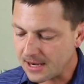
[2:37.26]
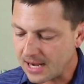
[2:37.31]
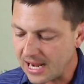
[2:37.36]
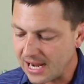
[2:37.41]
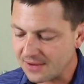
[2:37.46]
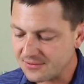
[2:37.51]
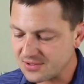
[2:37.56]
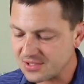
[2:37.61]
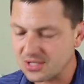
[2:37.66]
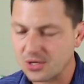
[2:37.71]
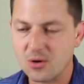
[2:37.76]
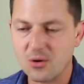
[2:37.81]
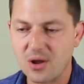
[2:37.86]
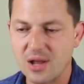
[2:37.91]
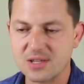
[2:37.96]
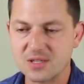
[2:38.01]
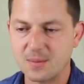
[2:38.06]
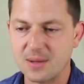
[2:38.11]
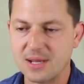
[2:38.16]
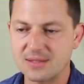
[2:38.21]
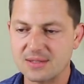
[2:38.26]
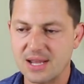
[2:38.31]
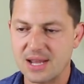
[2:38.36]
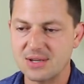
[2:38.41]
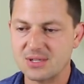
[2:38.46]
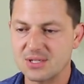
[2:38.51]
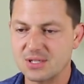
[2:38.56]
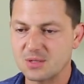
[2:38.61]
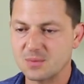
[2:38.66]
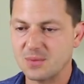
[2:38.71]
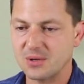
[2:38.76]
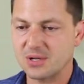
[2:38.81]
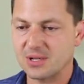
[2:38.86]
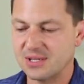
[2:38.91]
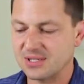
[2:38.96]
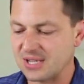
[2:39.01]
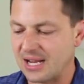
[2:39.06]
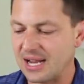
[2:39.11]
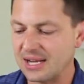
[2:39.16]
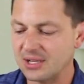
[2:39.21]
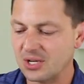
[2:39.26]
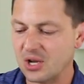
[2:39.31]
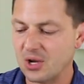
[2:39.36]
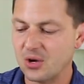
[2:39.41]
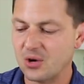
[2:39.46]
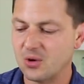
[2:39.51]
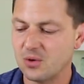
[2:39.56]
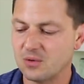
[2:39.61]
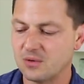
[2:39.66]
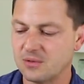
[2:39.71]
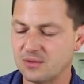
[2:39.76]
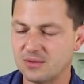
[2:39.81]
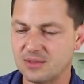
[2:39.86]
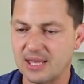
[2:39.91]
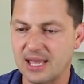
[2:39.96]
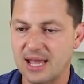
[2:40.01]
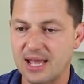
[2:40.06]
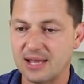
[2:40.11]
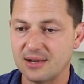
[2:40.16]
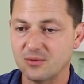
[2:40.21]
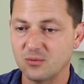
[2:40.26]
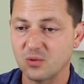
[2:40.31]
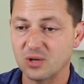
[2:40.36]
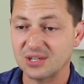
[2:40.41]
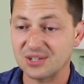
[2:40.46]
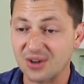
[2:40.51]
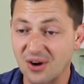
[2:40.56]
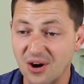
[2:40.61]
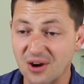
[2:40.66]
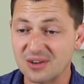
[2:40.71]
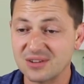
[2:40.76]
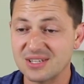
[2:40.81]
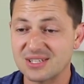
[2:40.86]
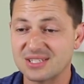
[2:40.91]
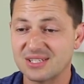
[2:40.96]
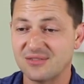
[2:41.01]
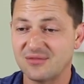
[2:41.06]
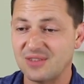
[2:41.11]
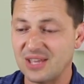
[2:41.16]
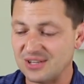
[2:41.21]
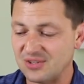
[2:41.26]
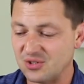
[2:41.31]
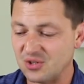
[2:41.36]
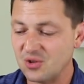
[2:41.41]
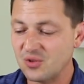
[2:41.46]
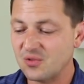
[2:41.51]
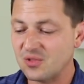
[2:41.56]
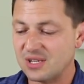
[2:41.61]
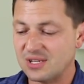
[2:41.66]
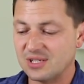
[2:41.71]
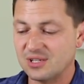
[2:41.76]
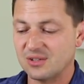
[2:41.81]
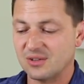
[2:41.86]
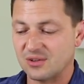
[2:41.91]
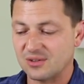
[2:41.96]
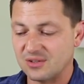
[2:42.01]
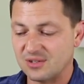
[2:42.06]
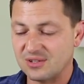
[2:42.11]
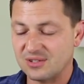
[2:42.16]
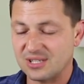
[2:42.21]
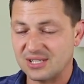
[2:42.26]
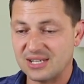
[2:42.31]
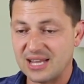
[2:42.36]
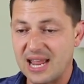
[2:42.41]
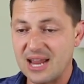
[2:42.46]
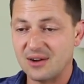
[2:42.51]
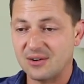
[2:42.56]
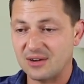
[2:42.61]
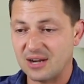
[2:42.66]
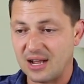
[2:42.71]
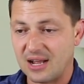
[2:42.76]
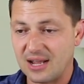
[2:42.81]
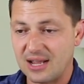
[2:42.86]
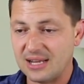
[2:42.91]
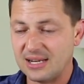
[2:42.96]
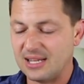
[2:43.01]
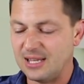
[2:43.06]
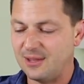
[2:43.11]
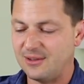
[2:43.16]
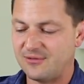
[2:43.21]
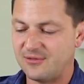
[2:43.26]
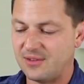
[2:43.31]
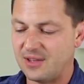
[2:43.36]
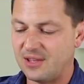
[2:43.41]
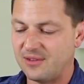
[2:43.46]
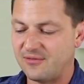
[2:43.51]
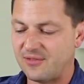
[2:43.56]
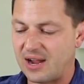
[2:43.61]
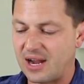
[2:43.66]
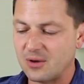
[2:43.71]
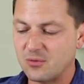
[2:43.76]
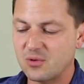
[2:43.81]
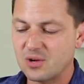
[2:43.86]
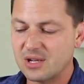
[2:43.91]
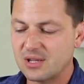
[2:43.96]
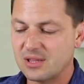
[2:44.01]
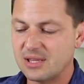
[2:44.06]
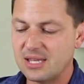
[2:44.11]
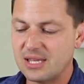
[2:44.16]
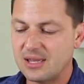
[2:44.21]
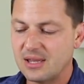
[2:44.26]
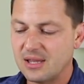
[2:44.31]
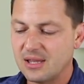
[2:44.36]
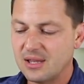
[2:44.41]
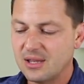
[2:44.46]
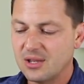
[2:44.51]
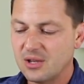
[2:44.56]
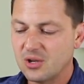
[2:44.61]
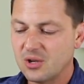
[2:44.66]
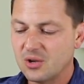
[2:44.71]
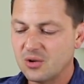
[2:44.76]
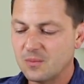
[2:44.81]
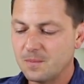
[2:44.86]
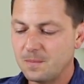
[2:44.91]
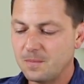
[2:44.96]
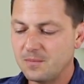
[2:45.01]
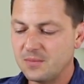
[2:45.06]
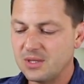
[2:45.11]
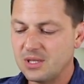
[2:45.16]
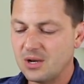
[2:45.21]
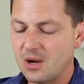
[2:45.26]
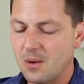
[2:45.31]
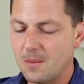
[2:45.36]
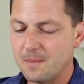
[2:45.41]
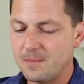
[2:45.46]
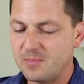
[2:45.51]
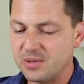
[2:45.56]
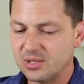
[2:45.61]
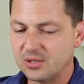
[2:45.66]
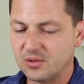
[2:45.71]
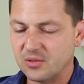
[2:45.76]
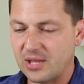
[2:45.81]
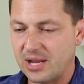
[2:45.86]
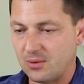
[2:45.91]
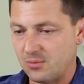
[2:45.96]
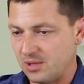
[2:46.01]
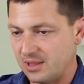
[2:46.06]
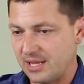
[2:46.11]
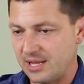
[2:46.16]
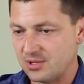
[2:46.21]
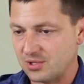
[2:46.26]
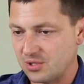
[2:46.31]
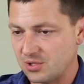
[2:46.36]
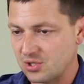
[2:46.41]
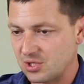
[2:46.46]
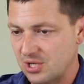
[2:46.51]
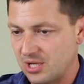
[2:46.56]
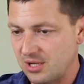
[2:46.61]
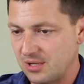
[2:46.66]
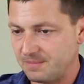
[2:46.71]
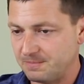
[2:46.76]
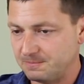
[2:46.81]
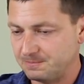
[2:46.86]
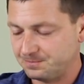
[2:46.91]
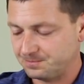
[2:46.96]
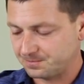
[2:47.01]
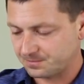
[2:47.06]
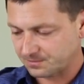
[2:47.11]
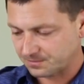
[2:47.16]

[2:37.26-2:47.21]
I have zero expectations because I know that regardless if they do the deal or today or not, if, if I really you know, build that relationship.